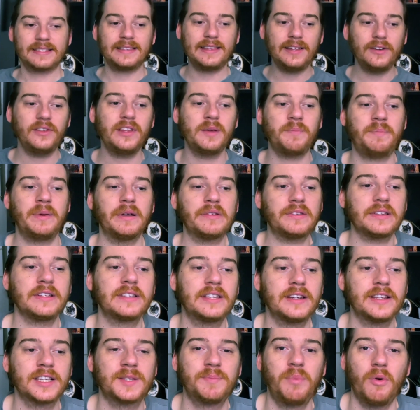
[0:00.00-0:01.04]
literally built
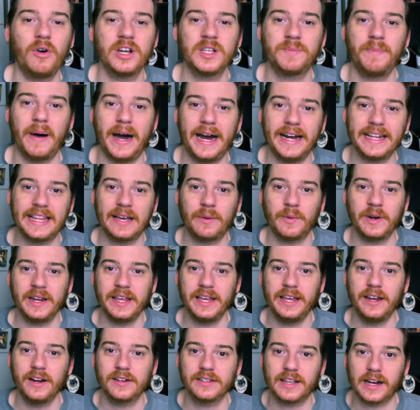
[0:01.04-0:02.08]
into this boy's body that when he
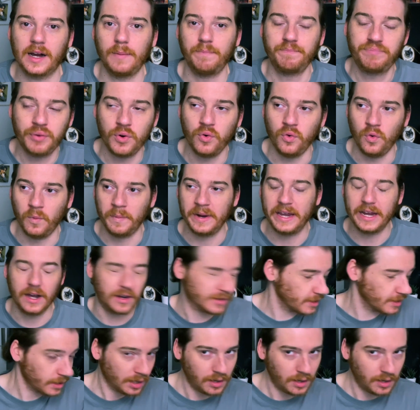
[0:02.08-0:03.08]
hears like a boom, he goes.